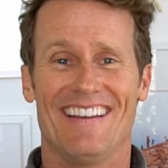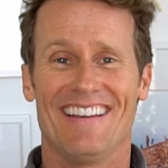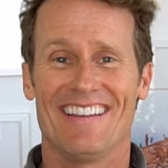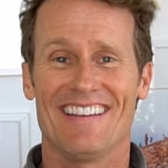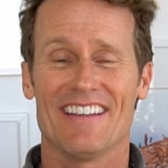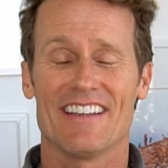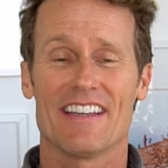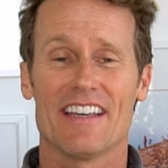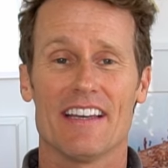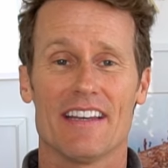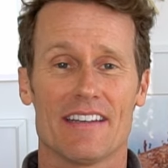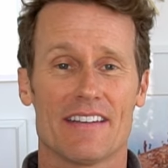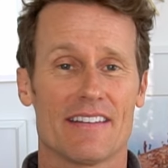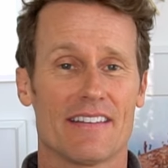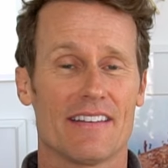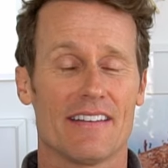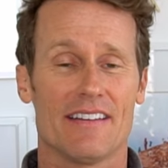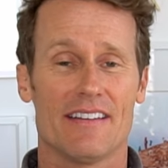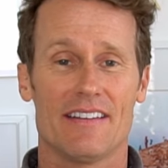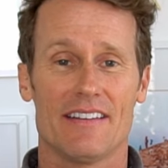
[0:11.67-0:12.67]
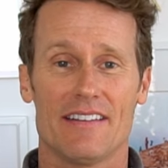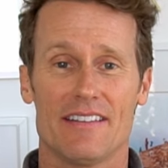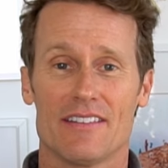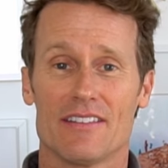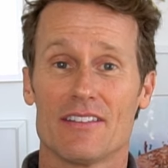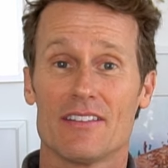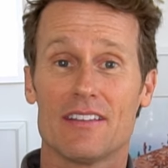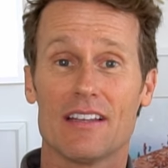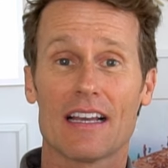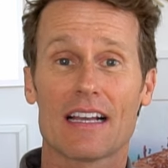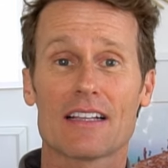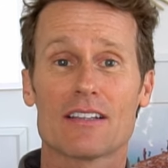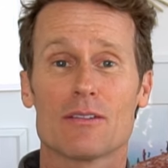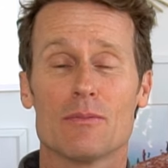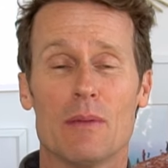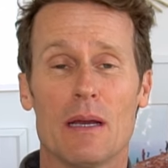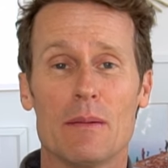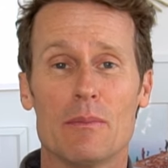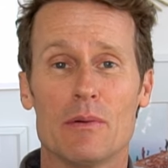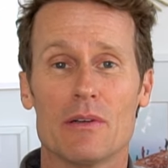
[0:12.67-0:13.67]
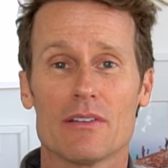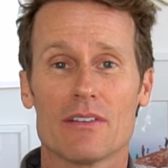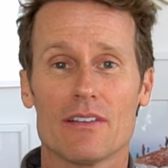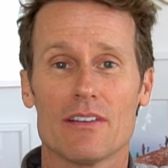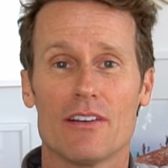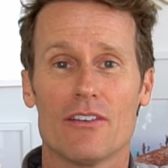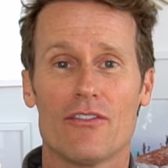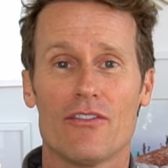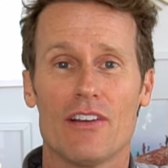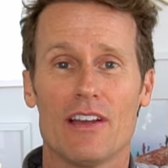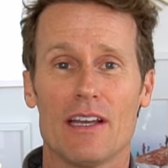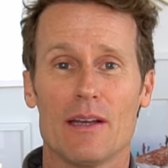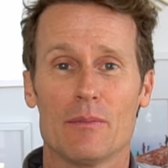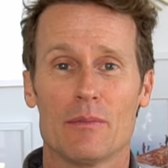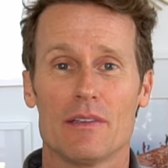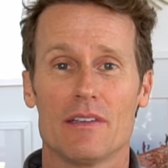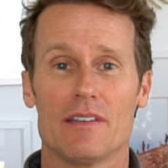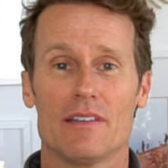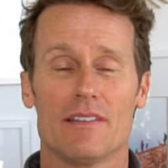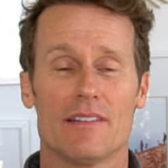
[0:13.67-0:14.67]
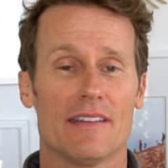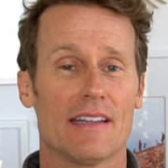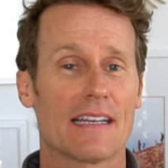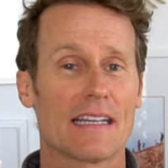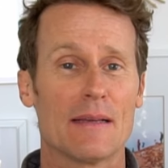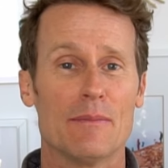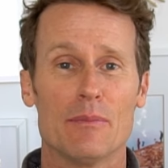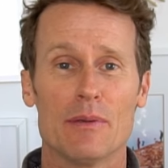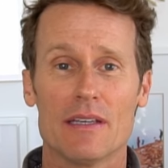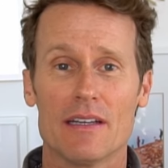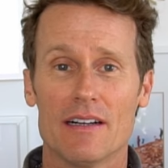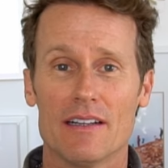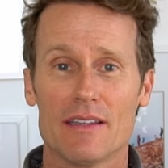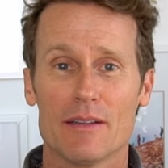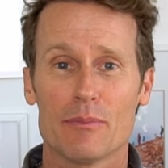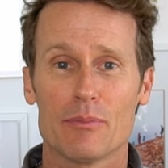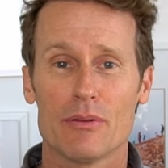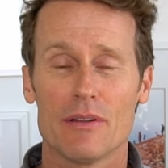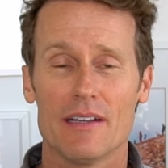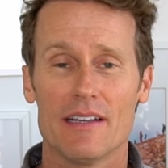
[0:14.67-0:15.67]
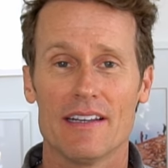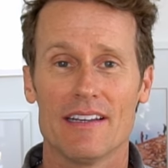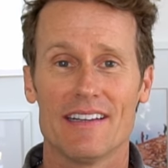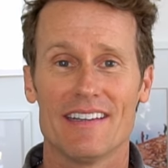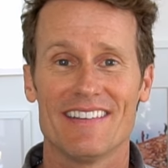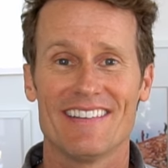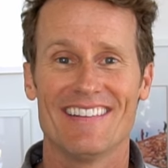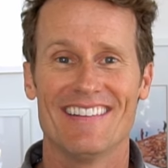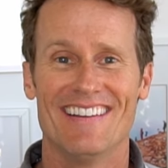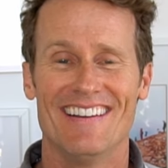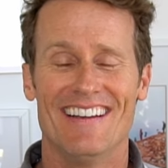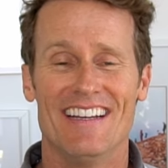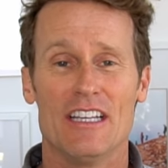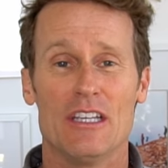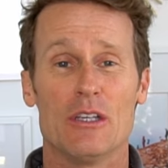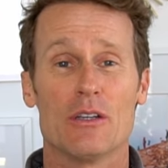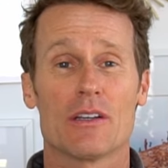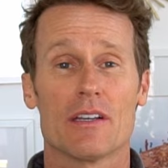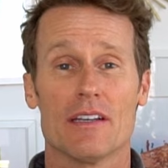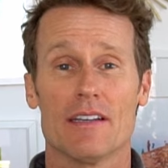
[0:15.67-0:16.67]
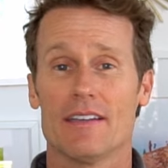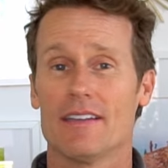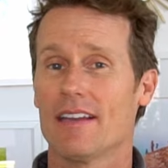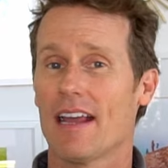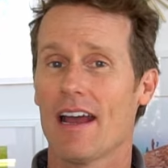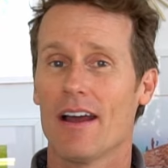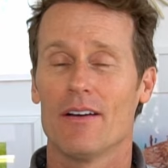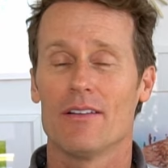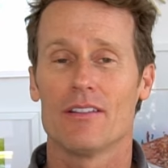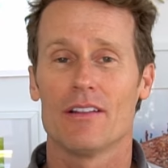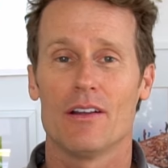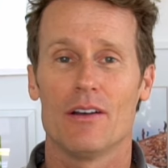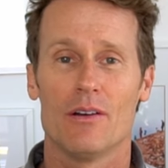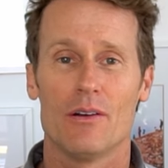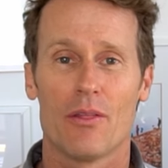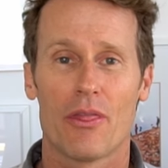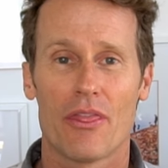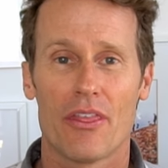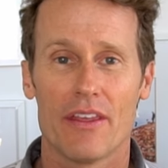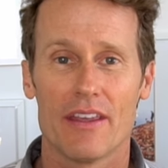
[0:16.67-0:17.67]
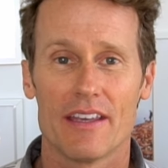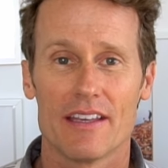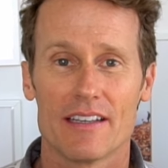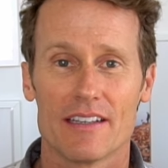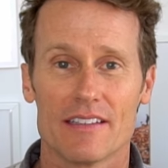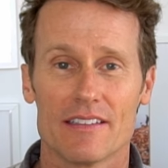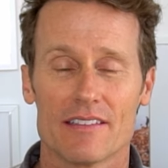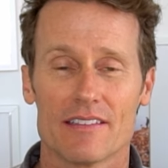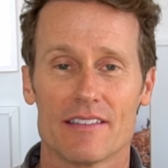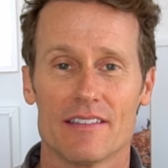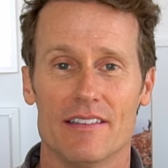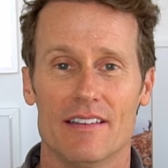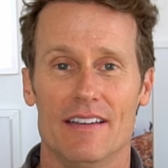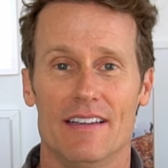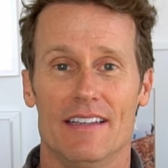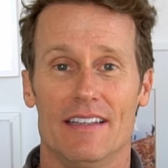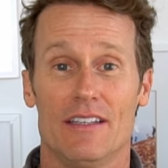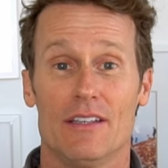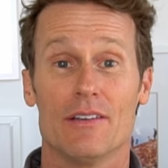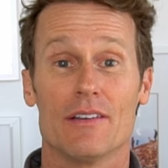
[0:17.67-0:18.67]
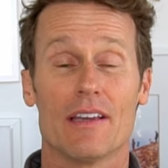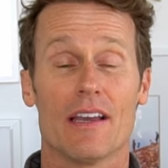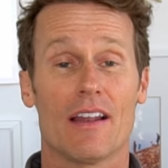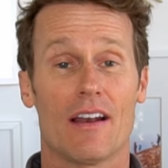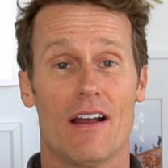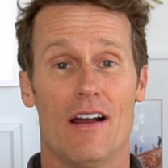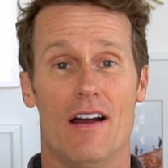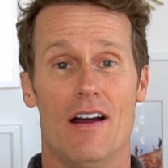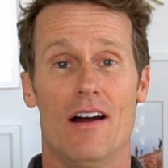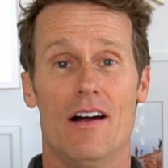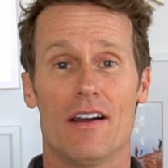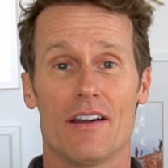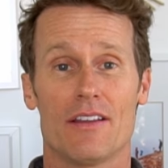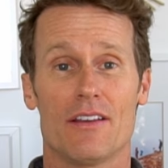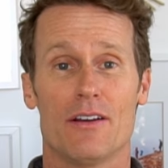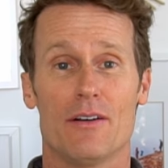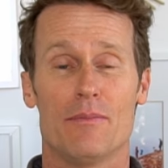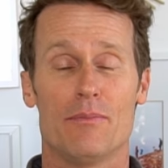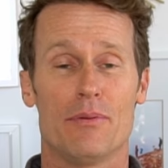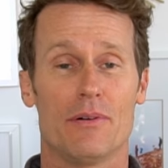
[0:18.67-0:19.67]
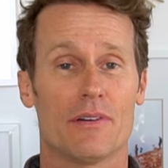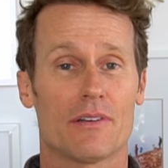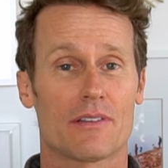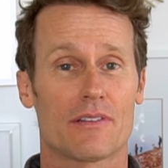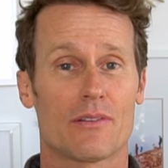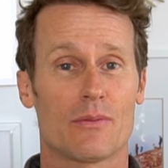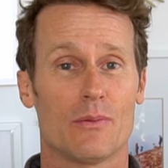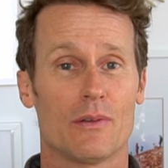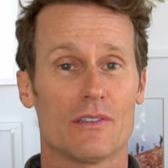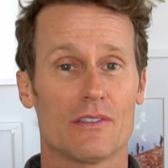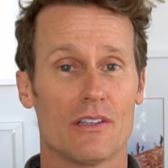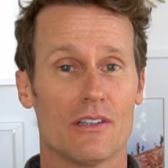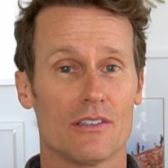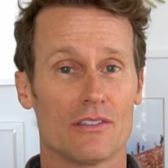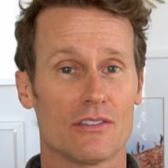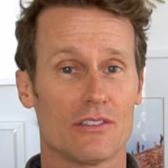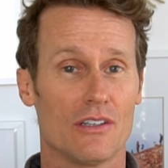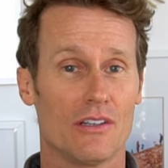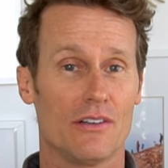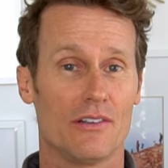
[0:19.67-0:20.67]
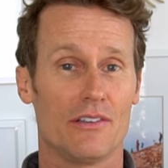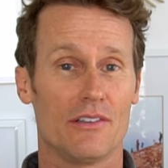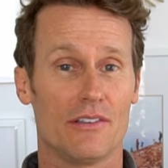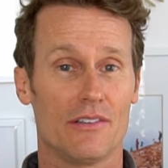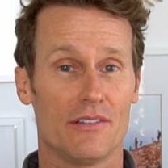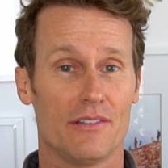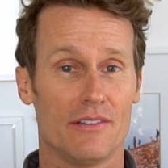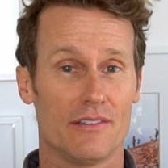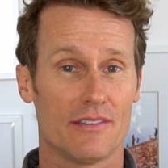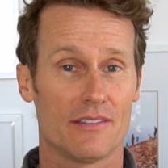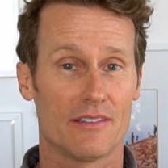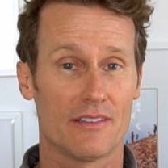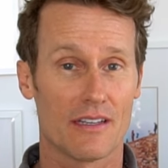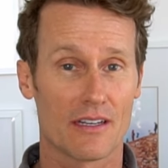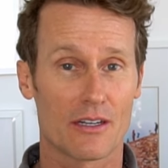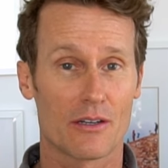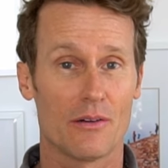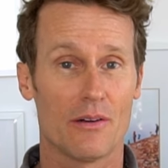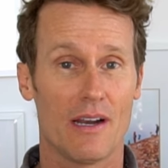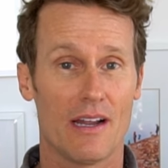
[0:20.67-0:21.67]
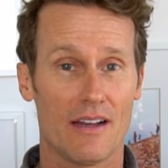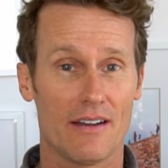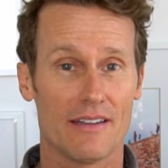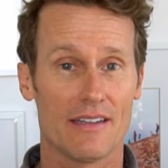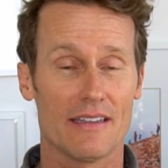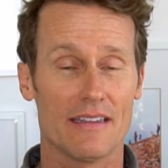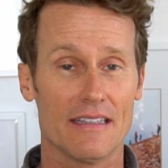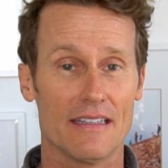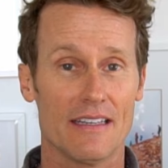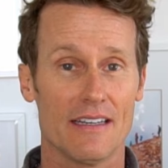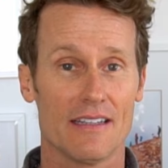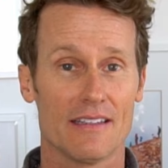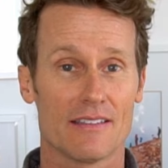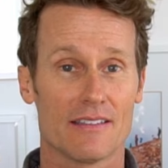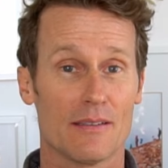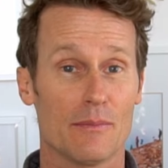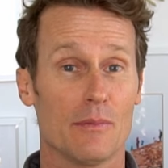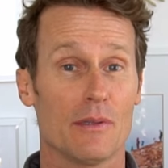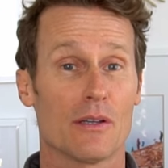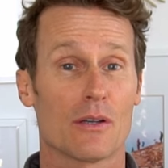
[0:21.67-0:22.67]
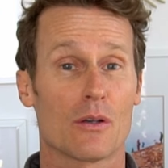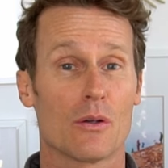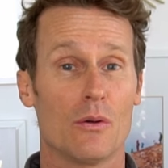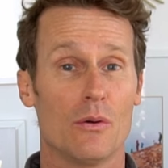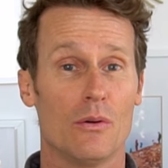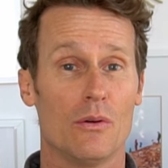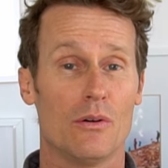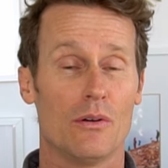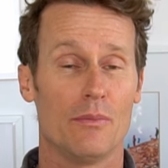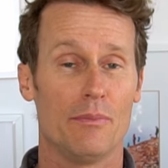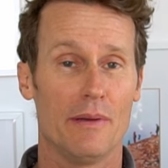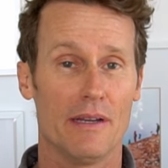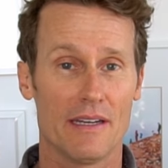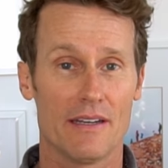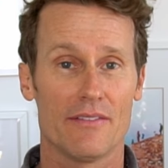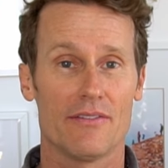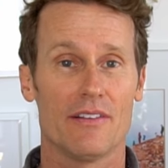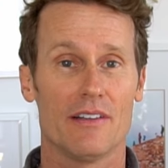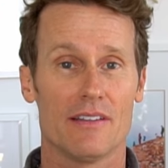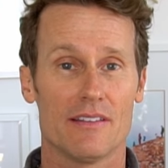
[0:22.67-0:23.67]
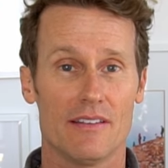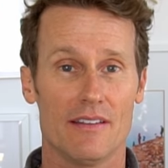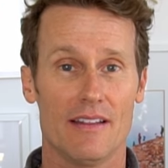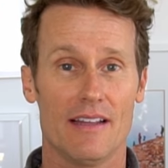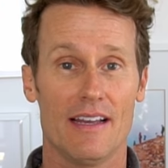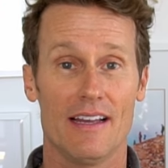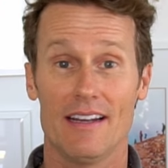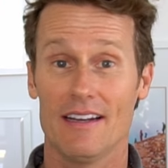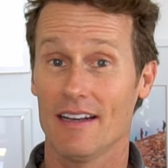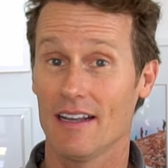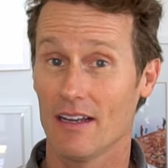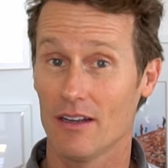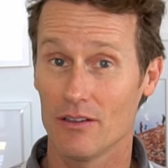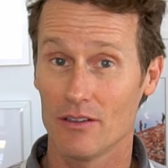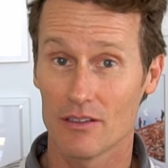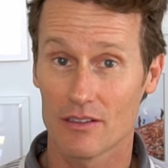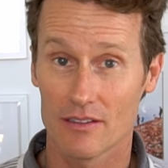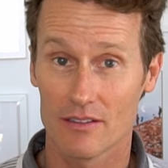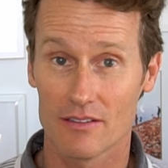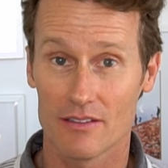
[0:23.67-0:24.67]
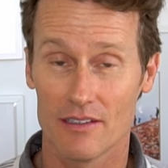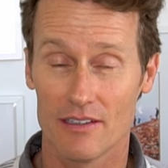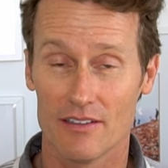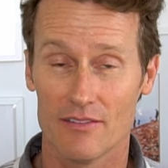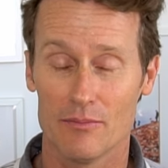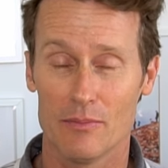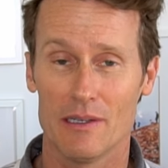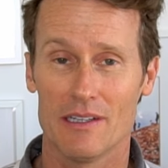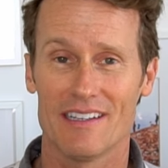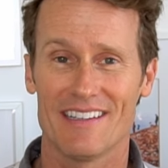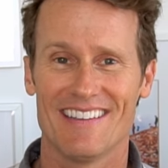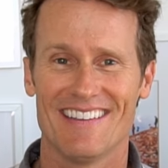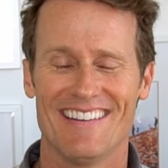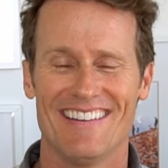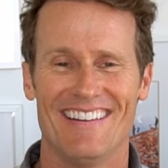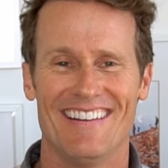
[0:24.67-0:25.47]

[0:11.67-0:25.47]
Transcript: You get uh, six members of your family that can be on the plan. You can download things. You get audiobooks, which I'll show you. Stick around at the end, some of the cool benefits of that and how you can save money.